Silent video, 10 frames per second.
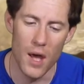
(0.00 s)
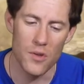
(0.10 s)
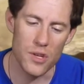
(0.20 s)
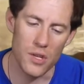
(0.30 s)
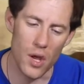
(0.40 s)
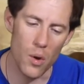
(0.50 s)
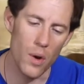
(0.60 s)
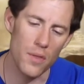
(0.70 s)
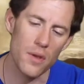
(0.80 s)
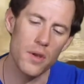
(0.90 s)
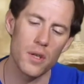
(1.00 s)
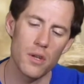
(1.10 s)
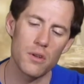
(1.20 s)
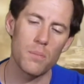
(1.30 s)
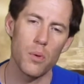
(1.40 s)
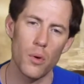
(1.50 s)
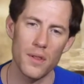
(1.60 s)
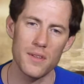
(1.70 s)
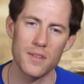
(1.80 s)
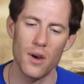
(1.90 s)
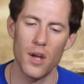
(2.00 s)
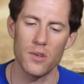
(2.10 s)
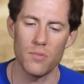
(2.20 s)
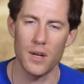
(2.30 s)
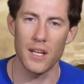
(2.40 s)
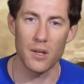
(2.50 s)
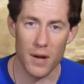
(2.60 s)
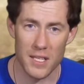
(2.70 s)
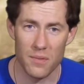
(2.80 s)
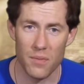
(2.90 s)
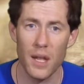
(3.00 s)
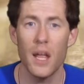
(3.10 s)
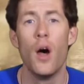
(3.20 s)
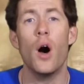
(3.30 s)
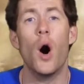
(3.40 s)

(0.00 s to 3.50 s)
So you know whether you're going to deploy these guys really aggressively